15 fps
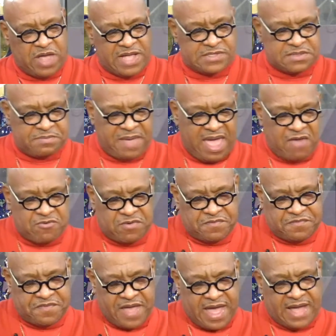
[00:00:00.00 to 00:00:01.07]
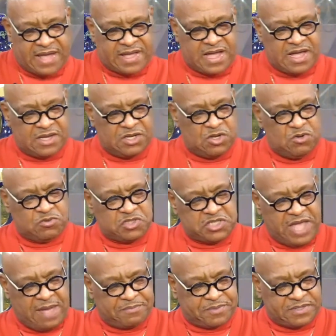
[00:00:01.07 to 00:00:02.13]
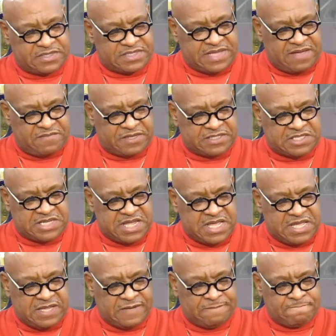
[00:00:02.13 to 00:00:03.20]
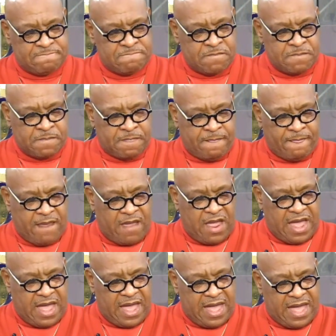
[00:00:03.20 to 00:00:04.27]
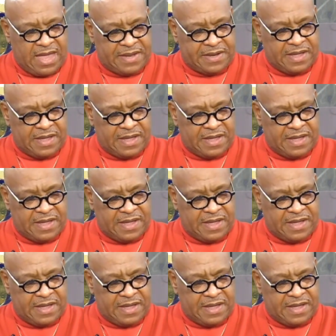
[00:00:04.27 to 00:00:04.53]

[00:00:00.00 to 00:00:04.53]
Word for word: As a matter of fact, uh, Luke chapter 17, and uh,